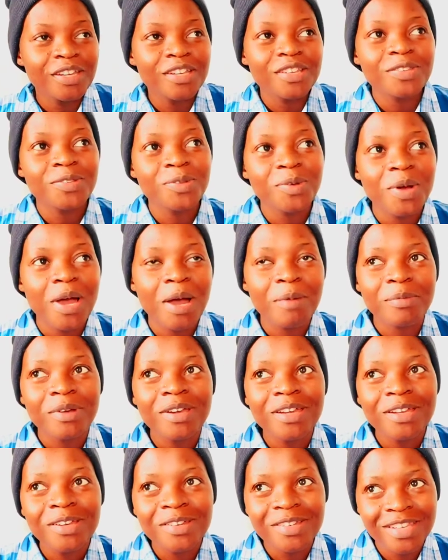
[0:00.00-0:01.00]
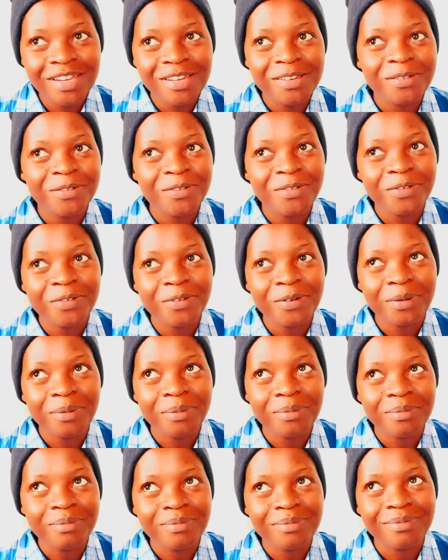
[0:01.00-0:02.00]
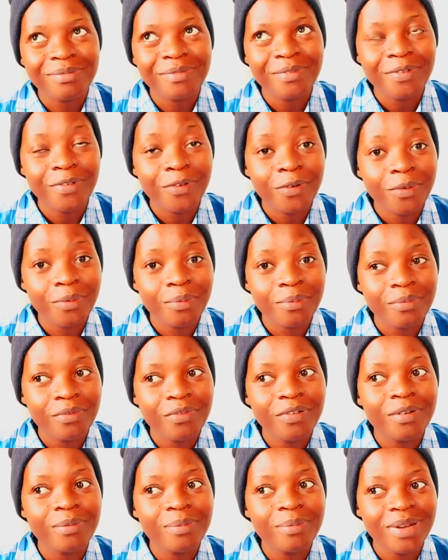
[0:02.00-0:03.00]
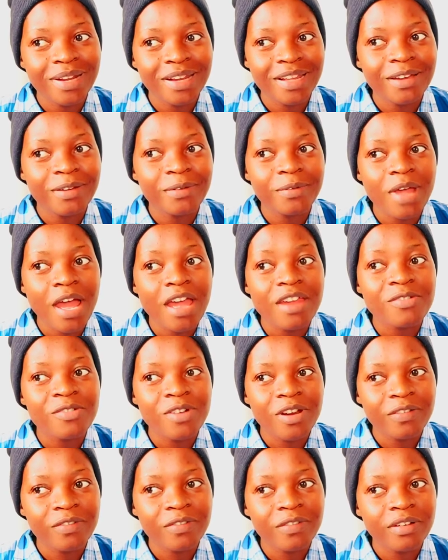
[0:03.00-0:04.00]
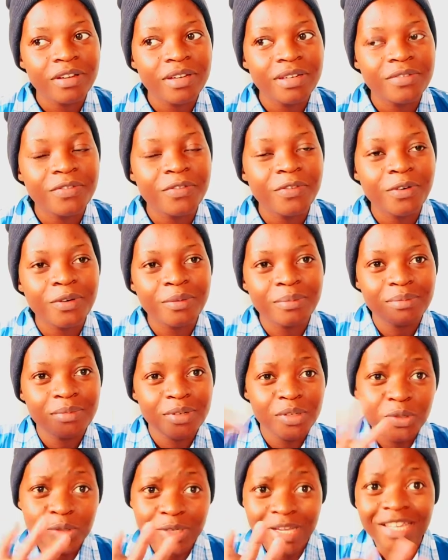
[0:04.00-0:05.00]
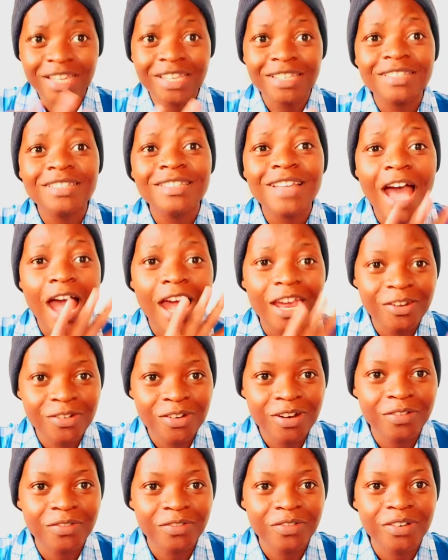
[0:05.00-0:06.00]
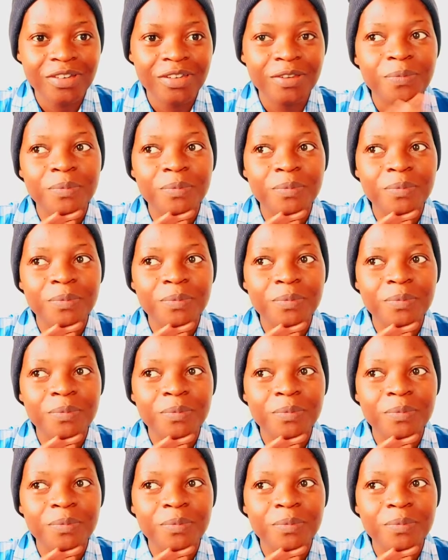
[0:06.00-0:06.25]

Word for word: So I'm going to tell you from from from that I, traveled from two days I traveled.